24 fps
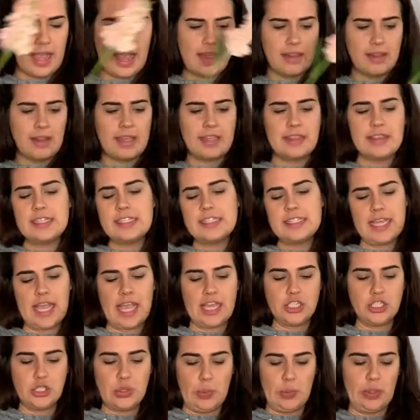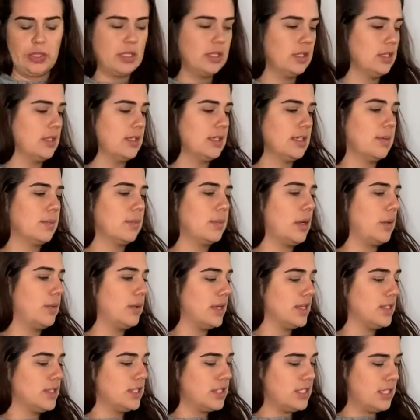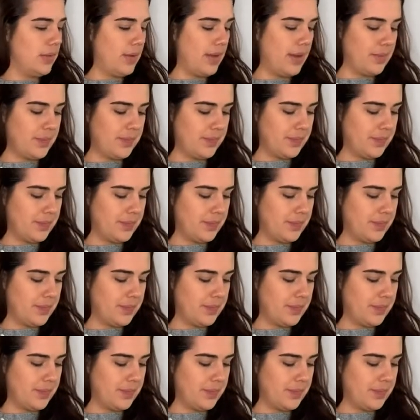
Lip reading: I like the textual components to it.